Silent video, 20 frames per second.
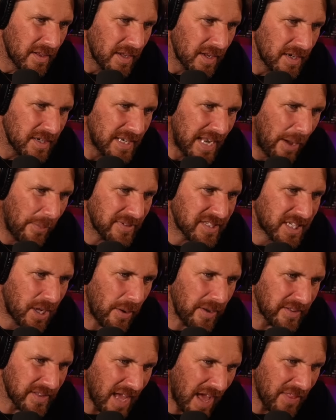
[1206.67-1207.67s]
Now it's
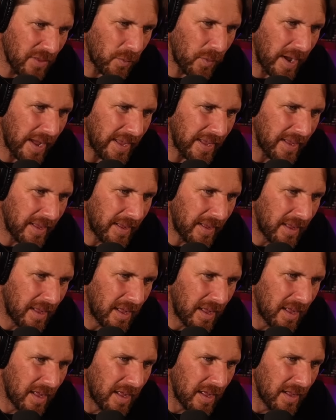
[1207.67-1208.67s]
going the other way.
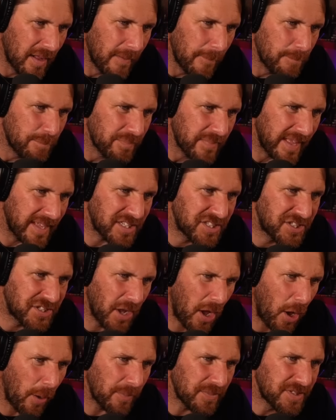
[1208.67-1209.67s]
It
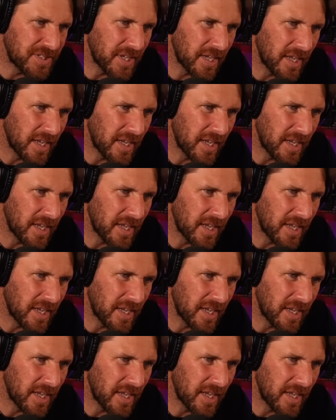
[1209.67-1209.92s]
stopped.